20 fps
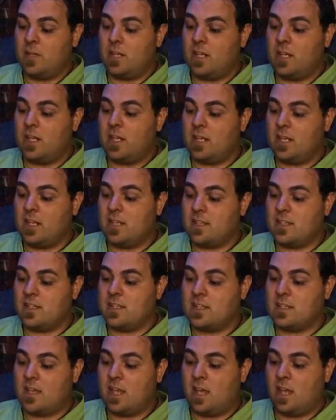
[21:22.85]
But it
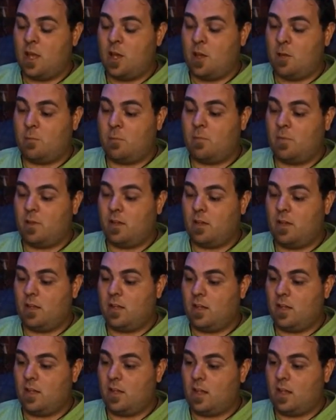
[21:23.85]
is
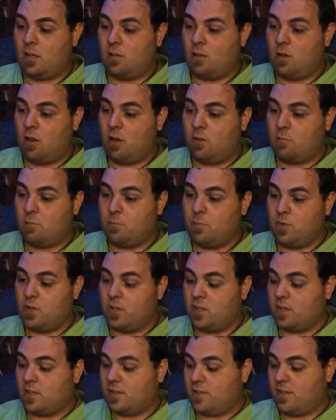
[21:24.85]
a long
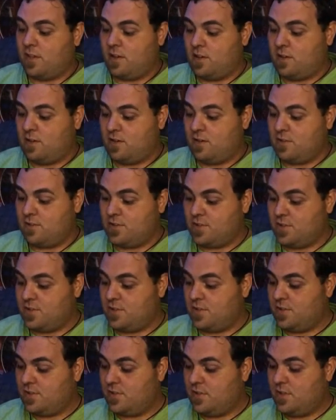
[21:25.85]
book.
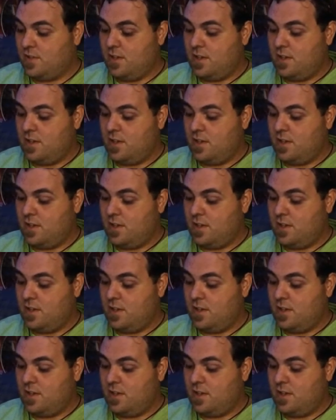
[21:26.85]
There's